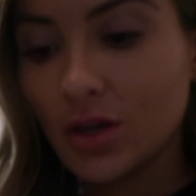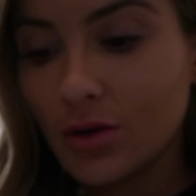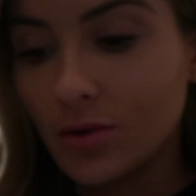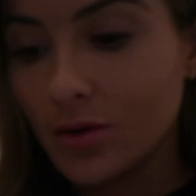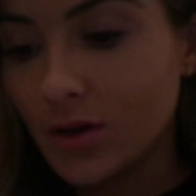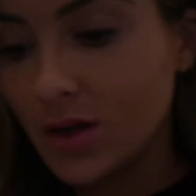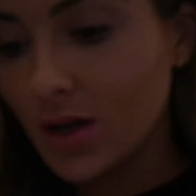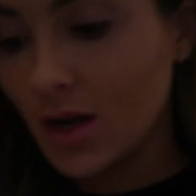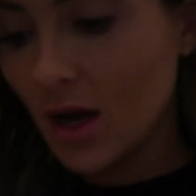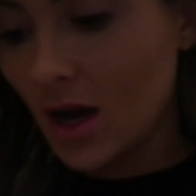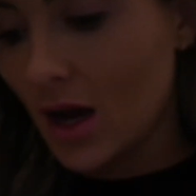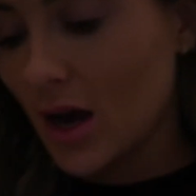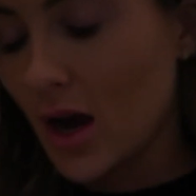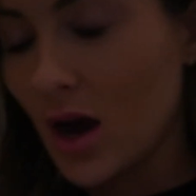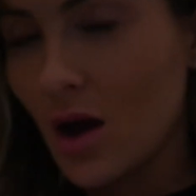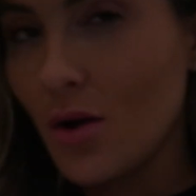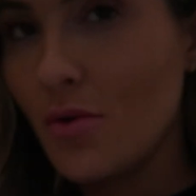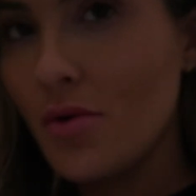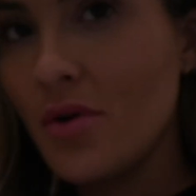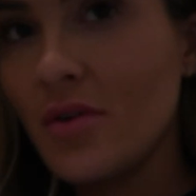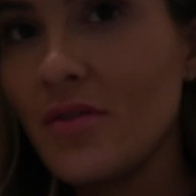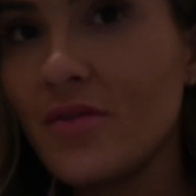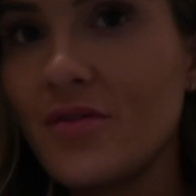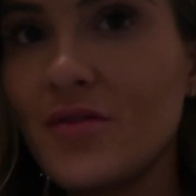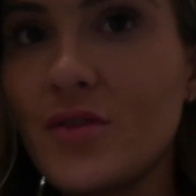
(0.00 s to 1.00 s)
So
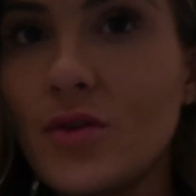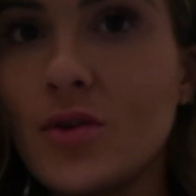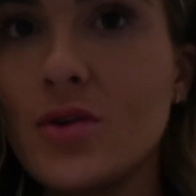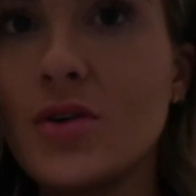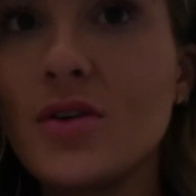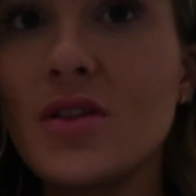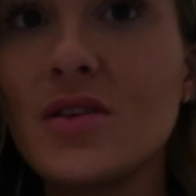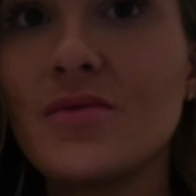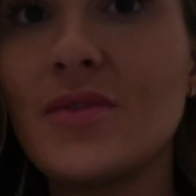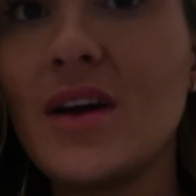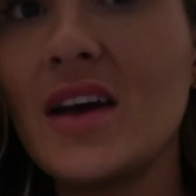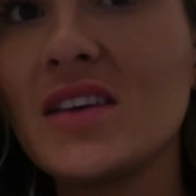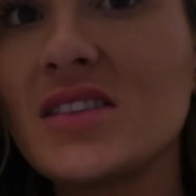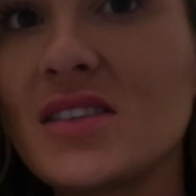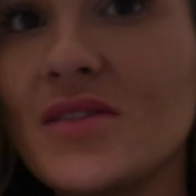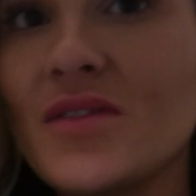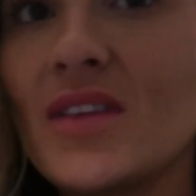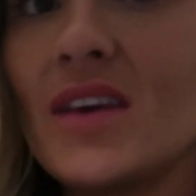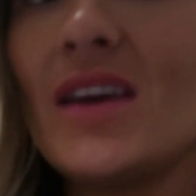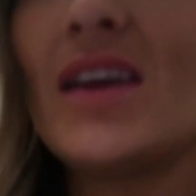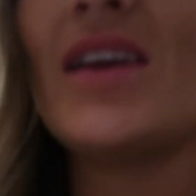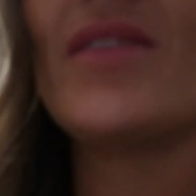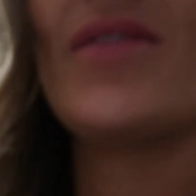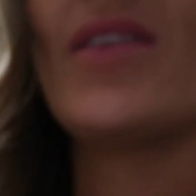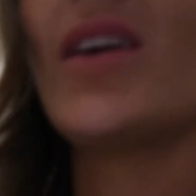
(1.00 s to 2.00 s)
now for the rest of
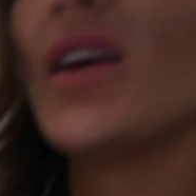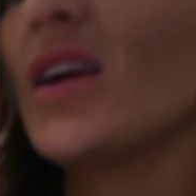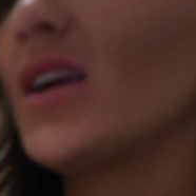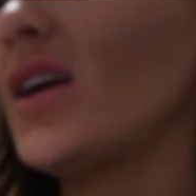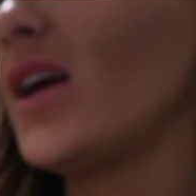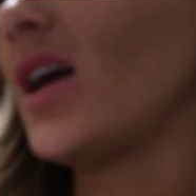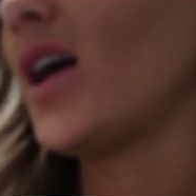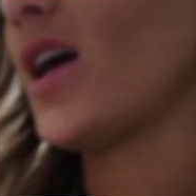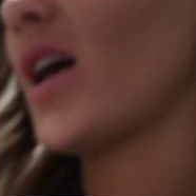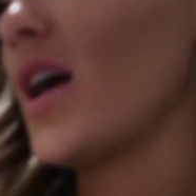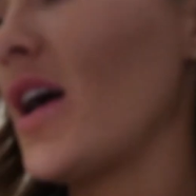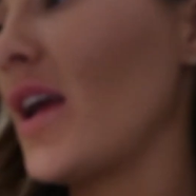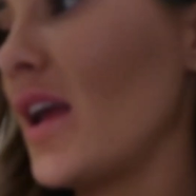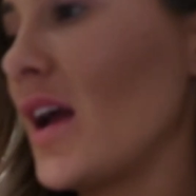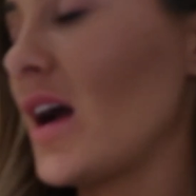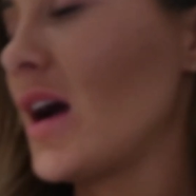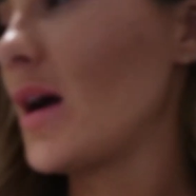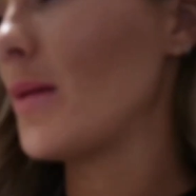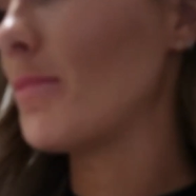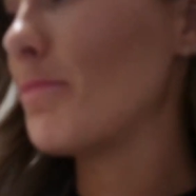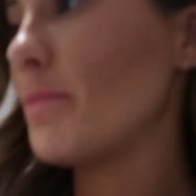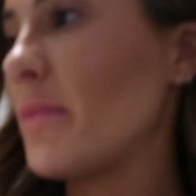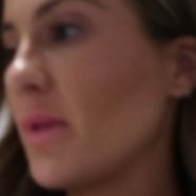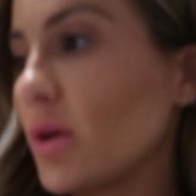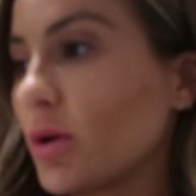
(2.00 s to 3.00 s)
the evening, I
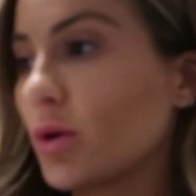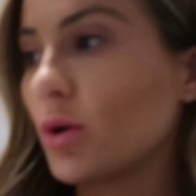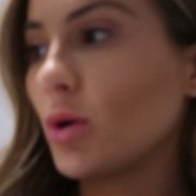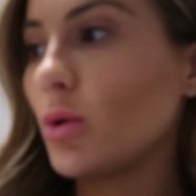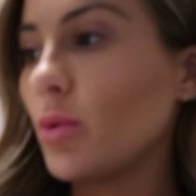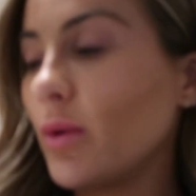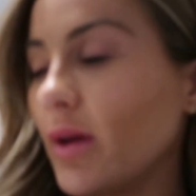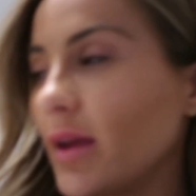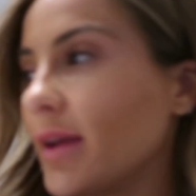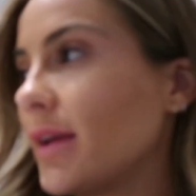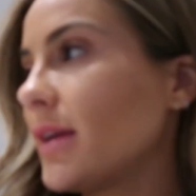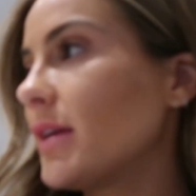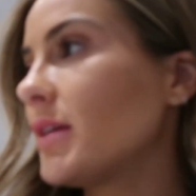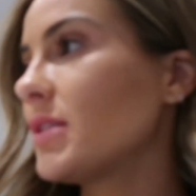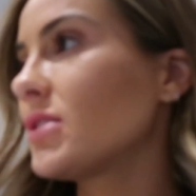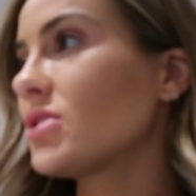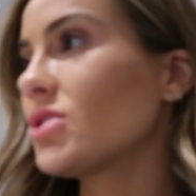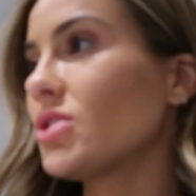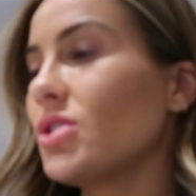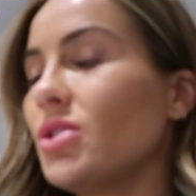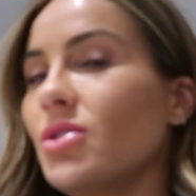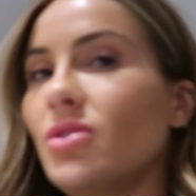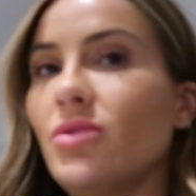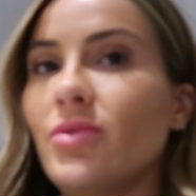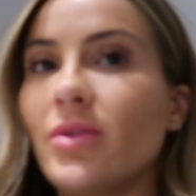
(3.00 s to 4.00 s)
am going
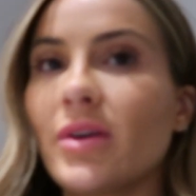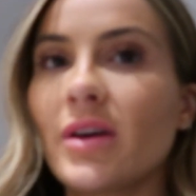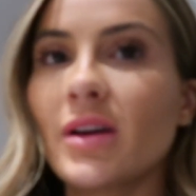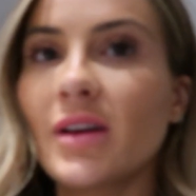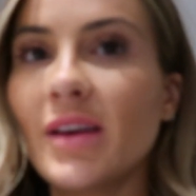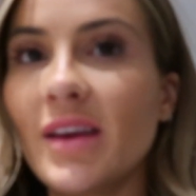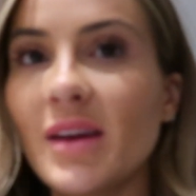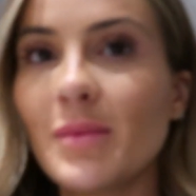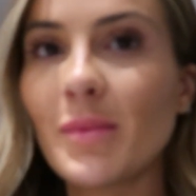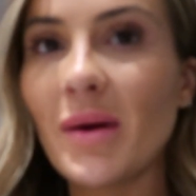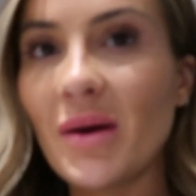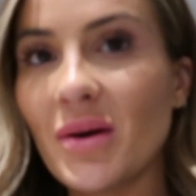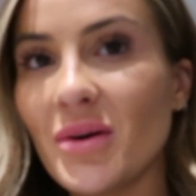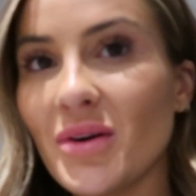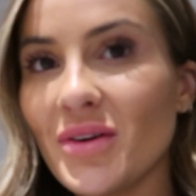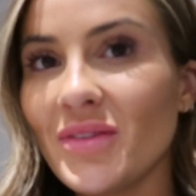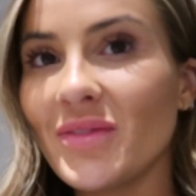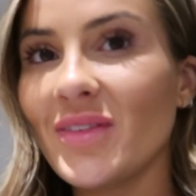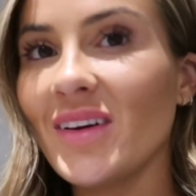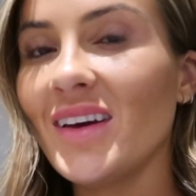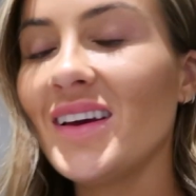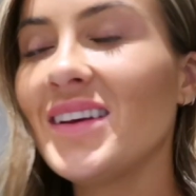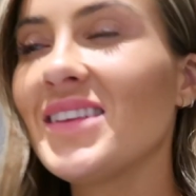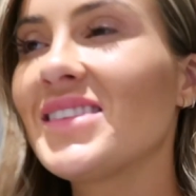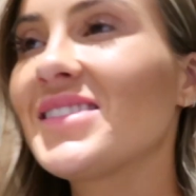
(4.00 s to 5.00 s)
to clean my
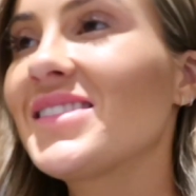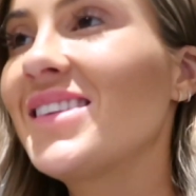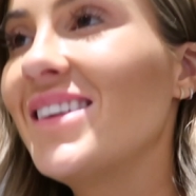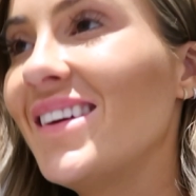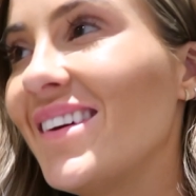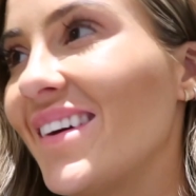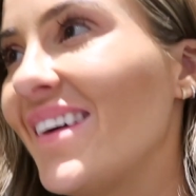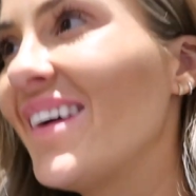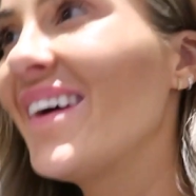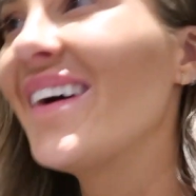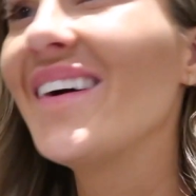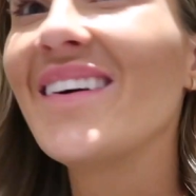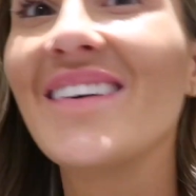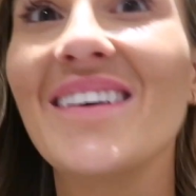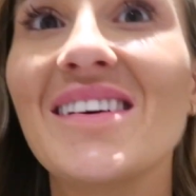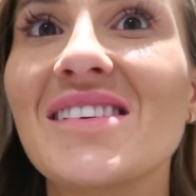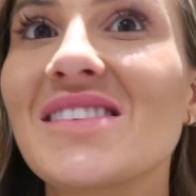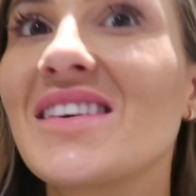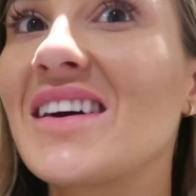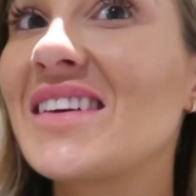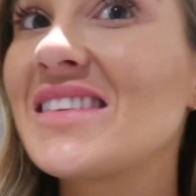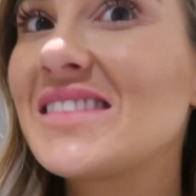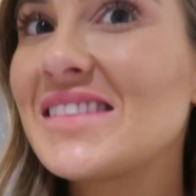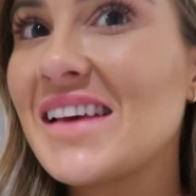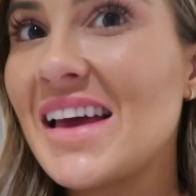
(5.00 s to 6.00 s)
office
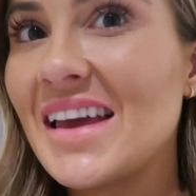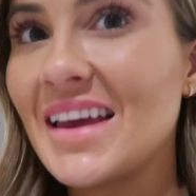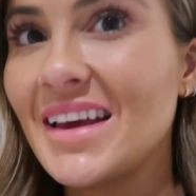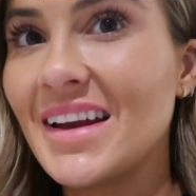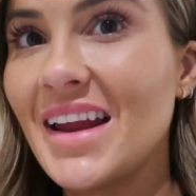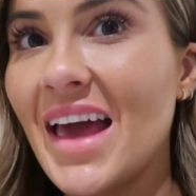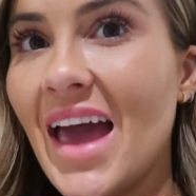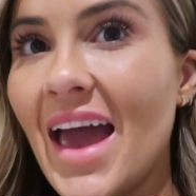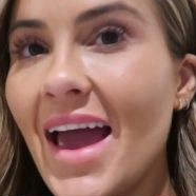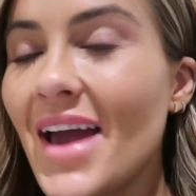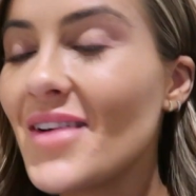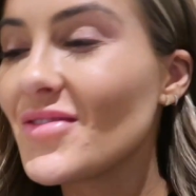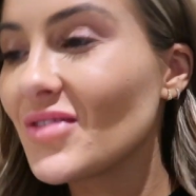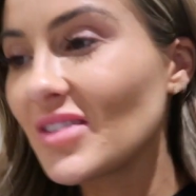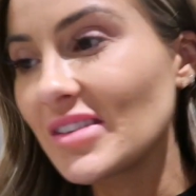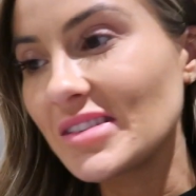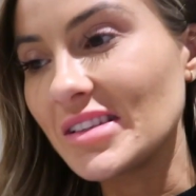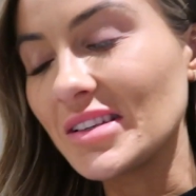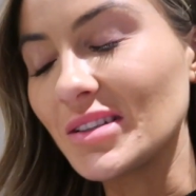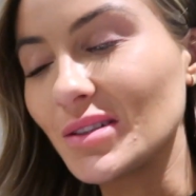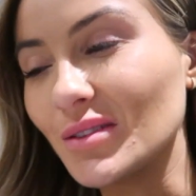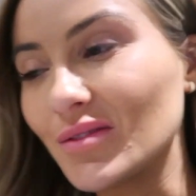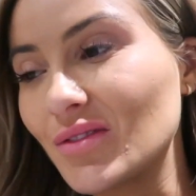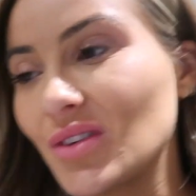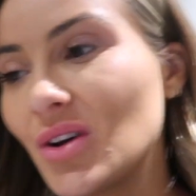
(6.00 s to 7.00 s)
which I say in every
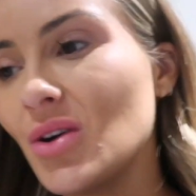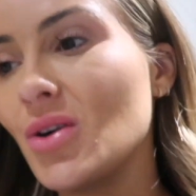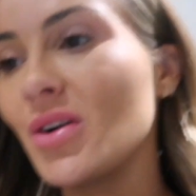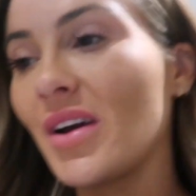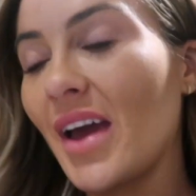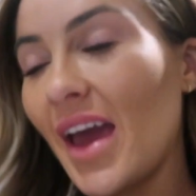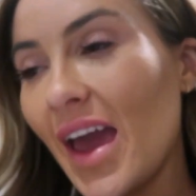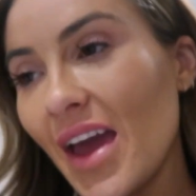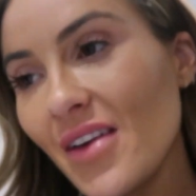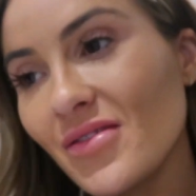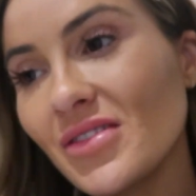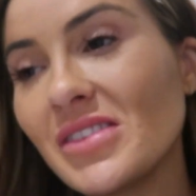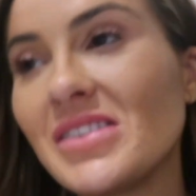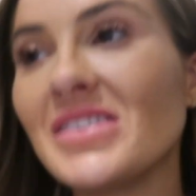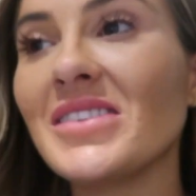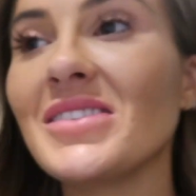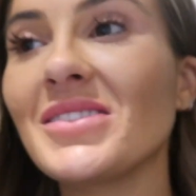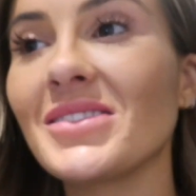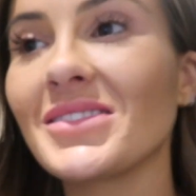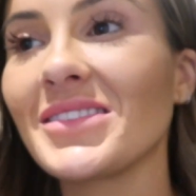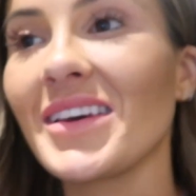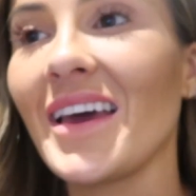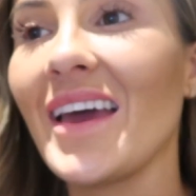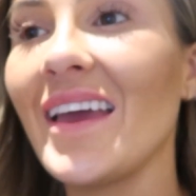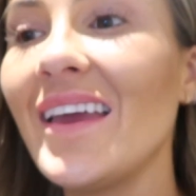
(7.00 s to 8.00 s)
single vlog, every
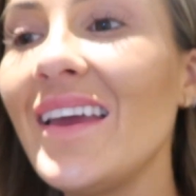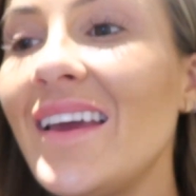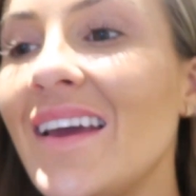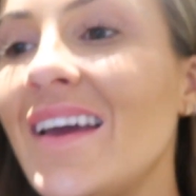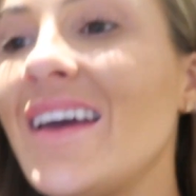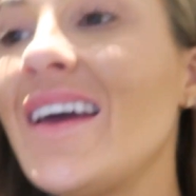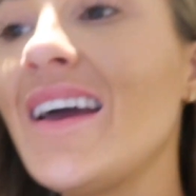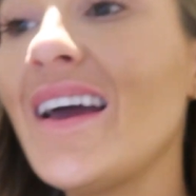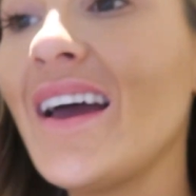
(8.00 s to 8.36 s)
single day.